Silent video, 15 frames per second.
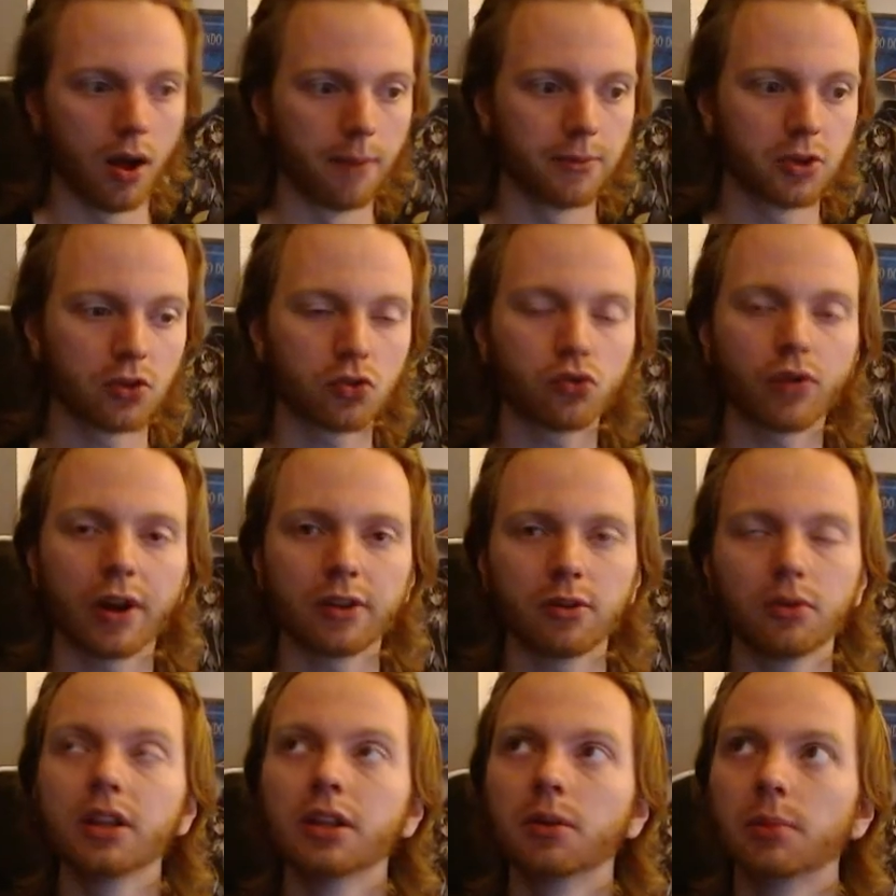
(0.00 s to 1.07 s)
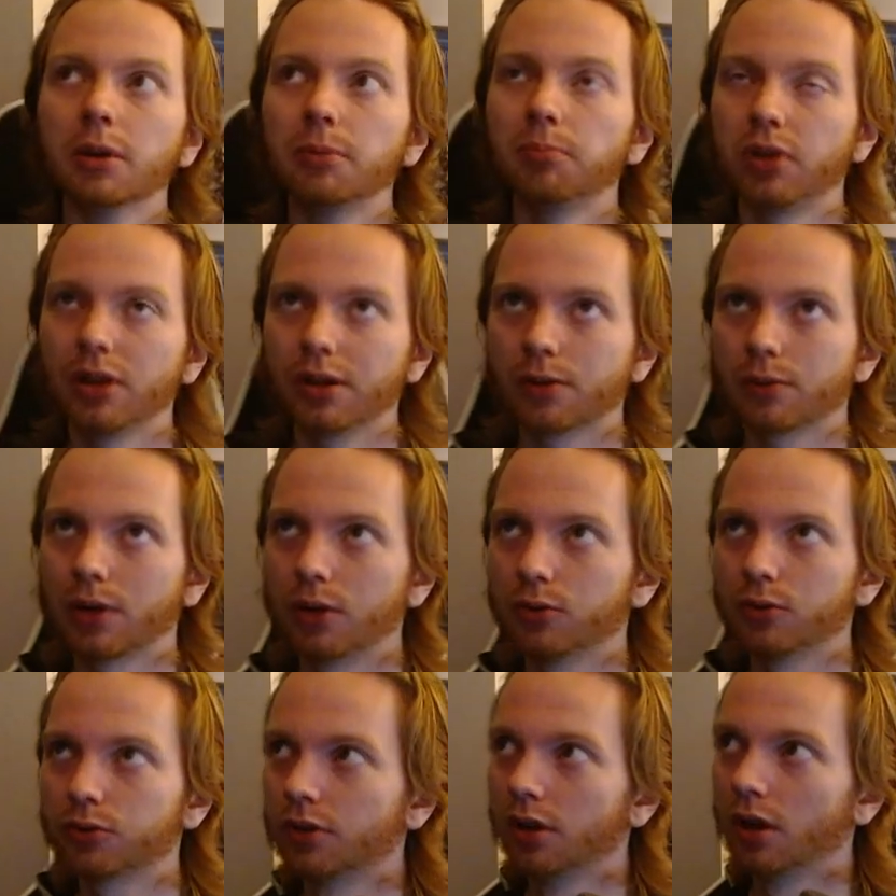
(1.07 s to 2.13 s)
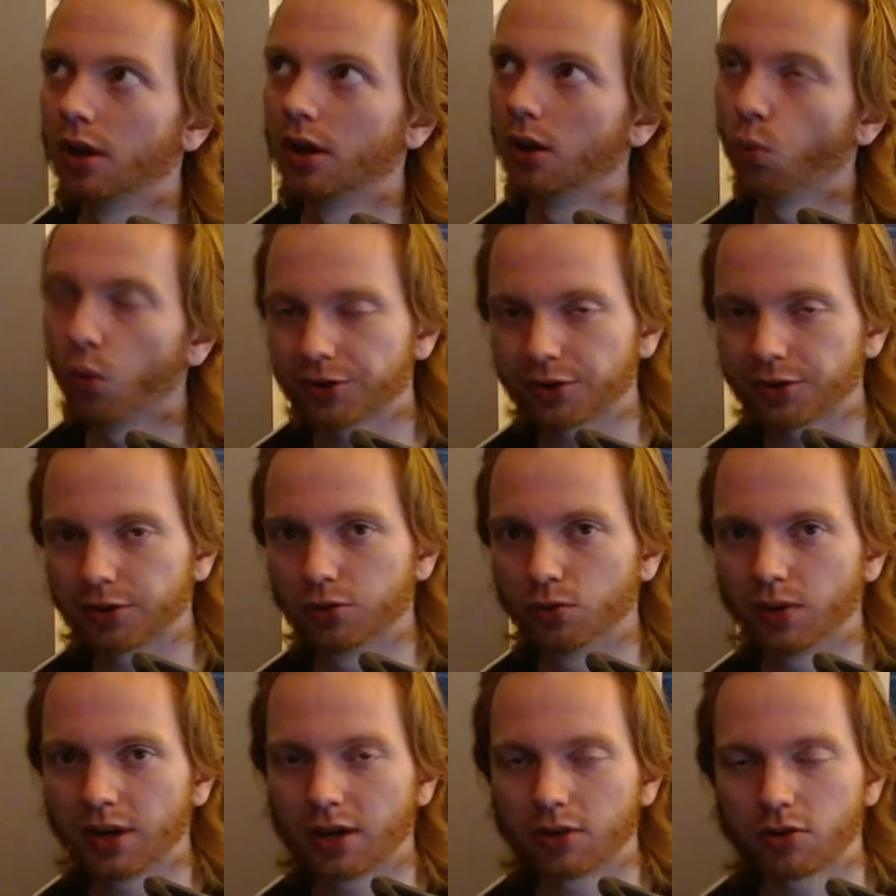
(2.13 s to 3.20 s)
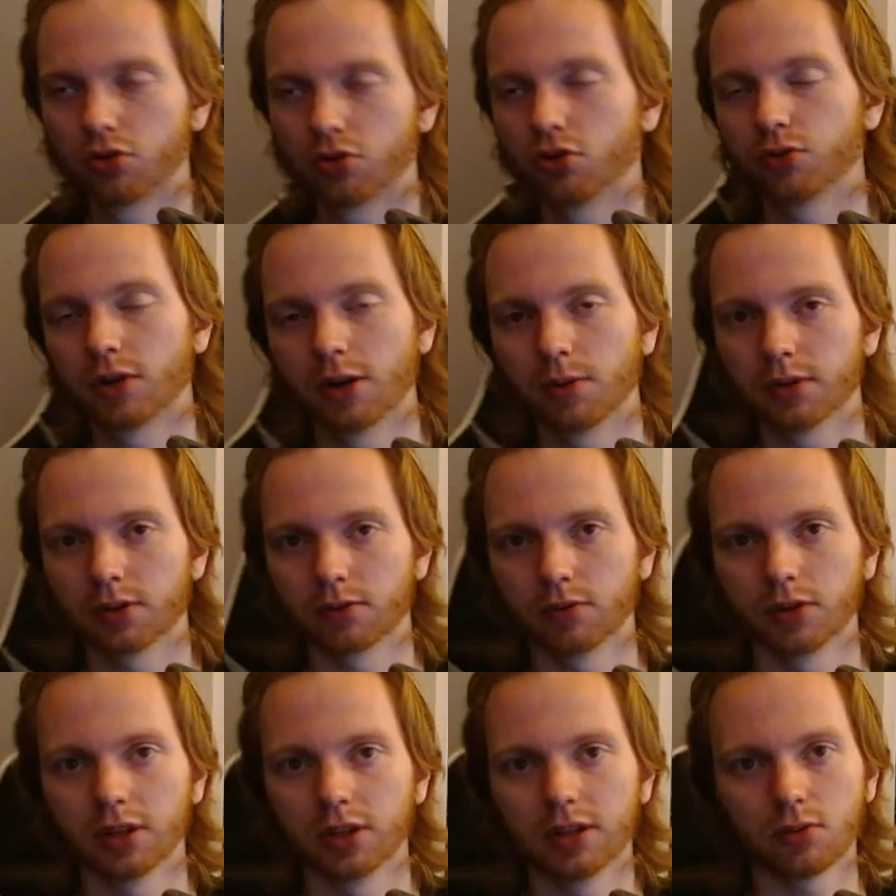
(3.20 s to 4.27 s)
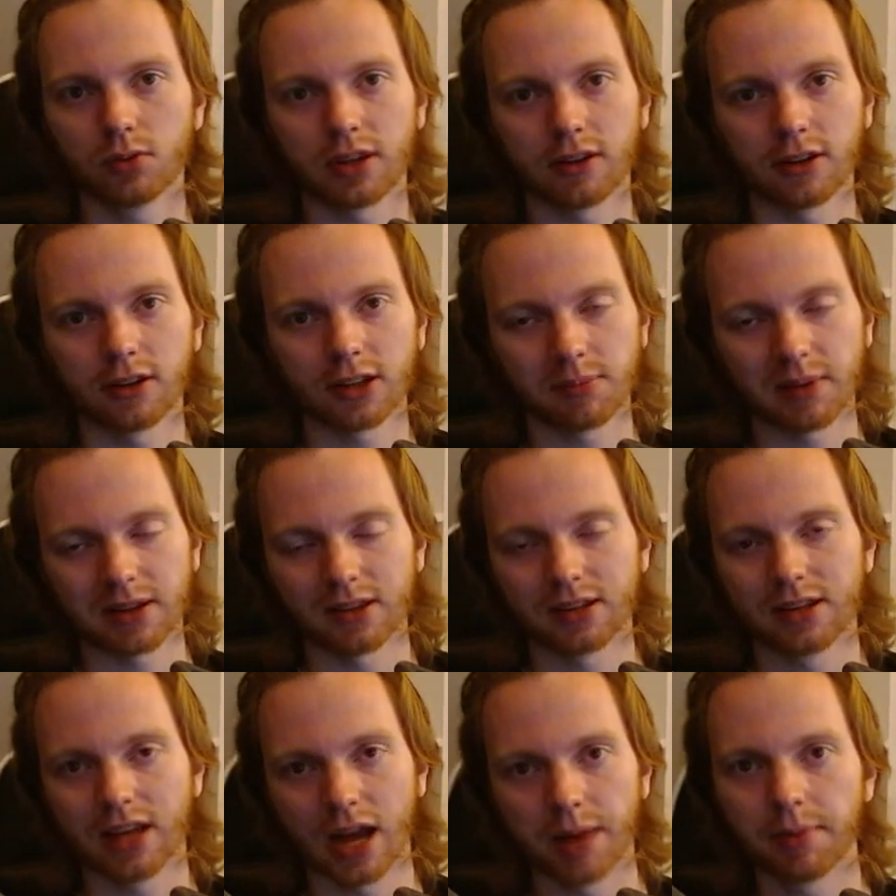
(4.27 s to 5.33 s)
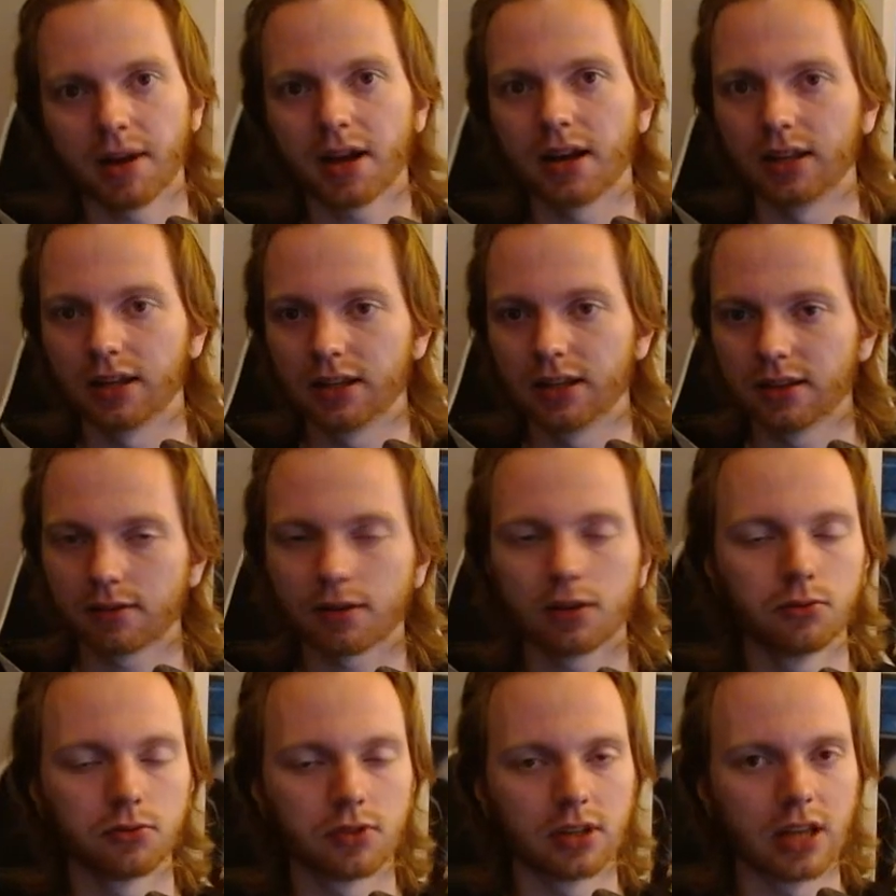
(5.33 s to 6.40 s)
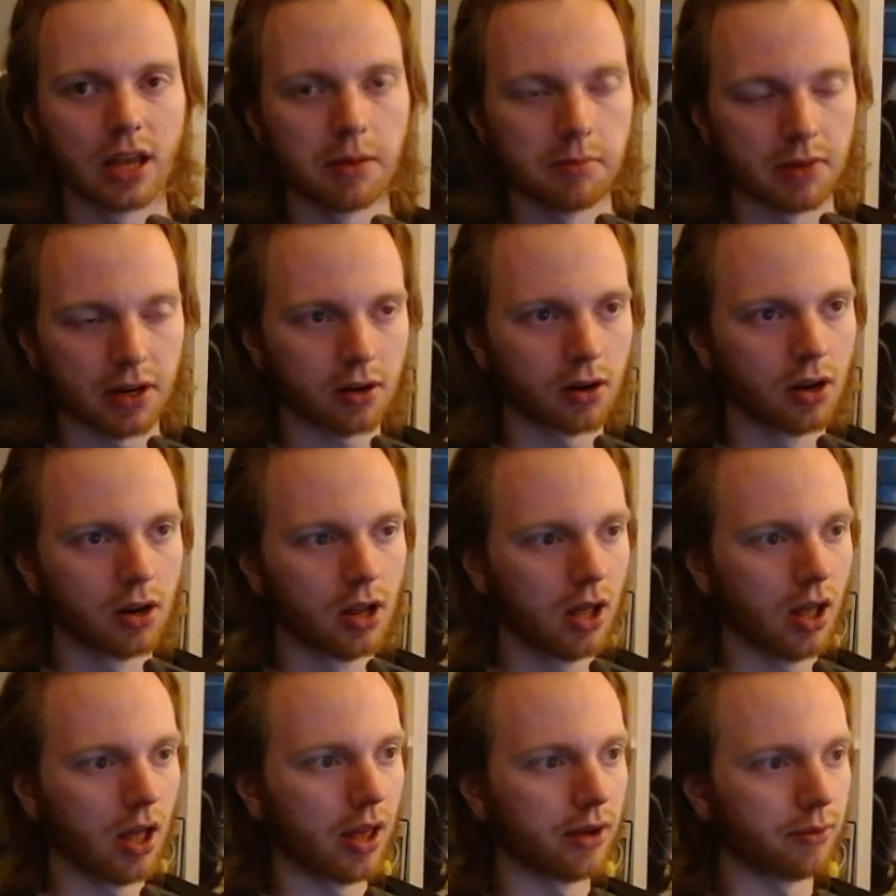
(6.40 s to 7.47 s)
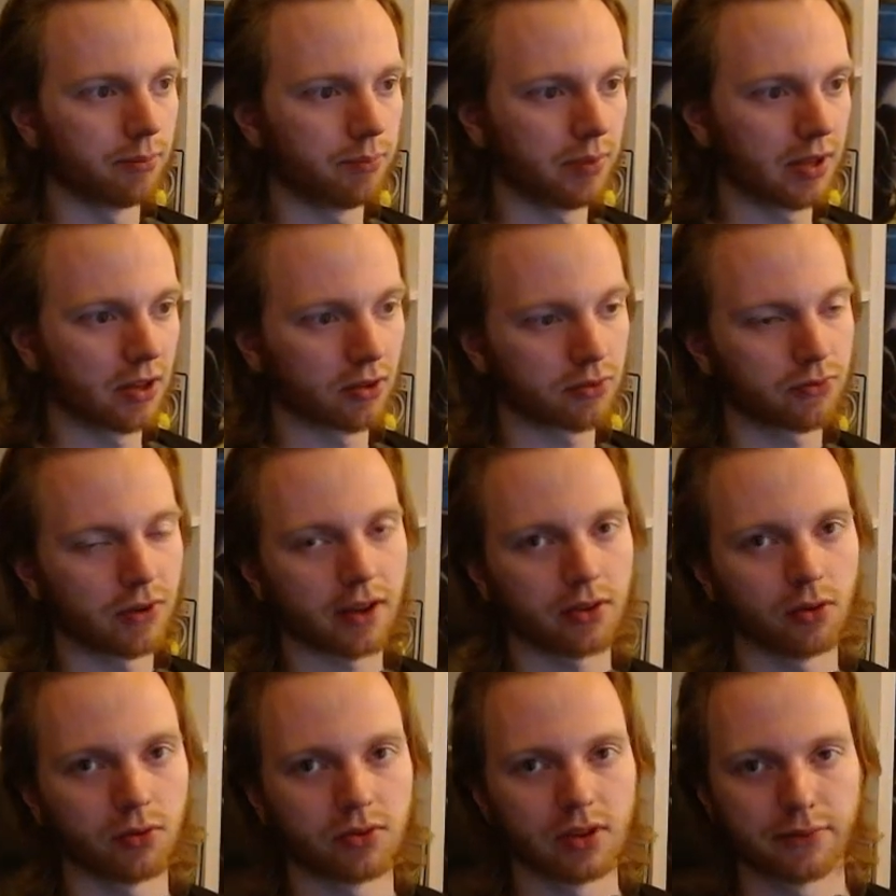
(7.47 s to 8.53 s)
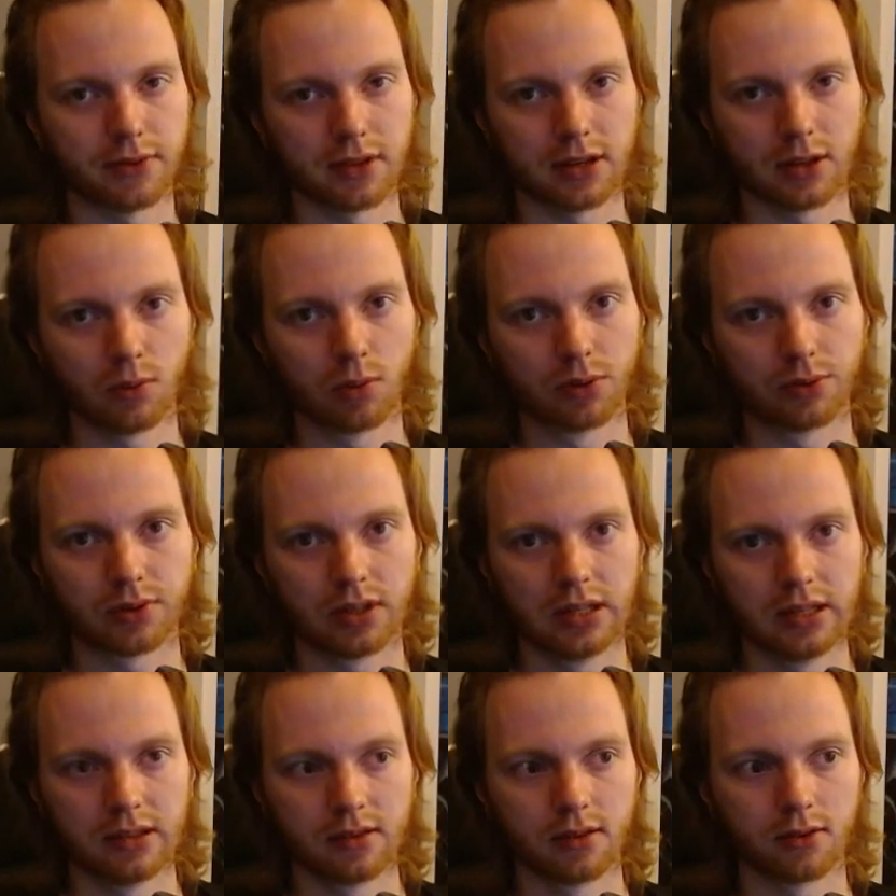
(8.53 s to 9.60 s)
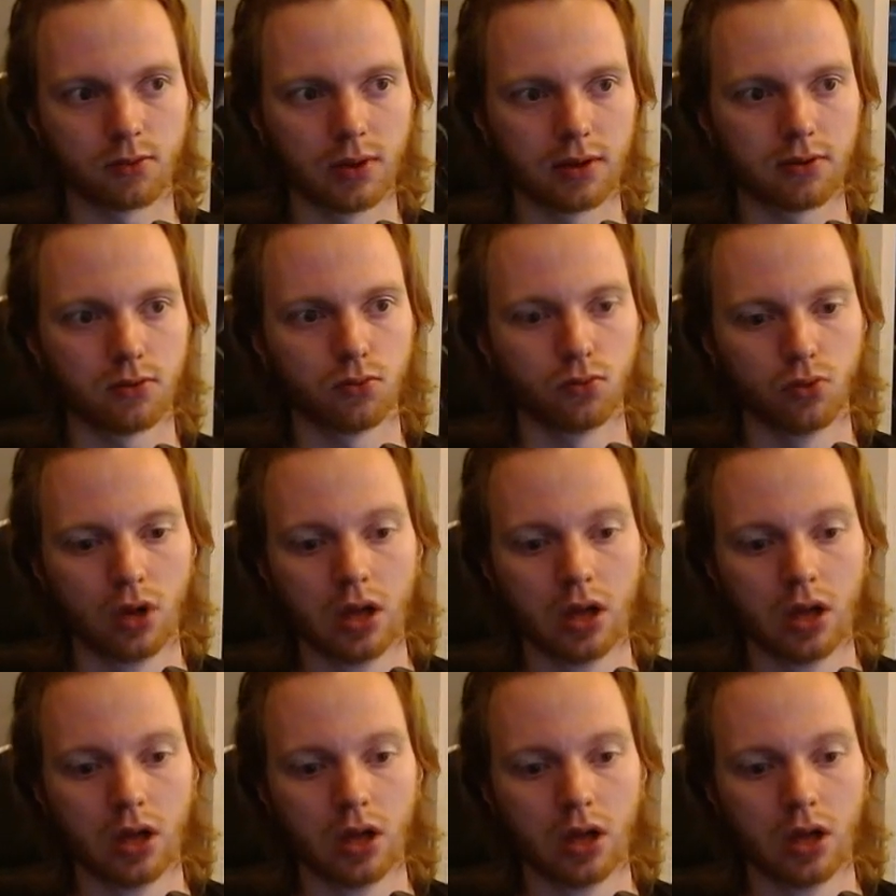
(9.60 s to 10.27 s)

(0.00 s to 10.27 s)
Just try to a little bit play around what you're doing, because you don't really want to run into an unexpected Gamma and insta lose the game there. And because Fractal is definitely one of the easiest ways to